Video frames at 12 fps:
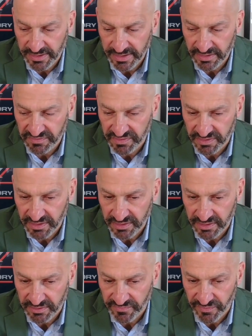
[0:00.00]

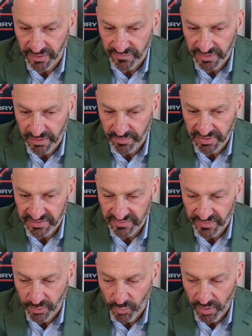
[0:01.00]
incident involving a piece of
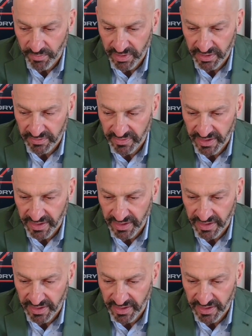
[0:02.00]
equipment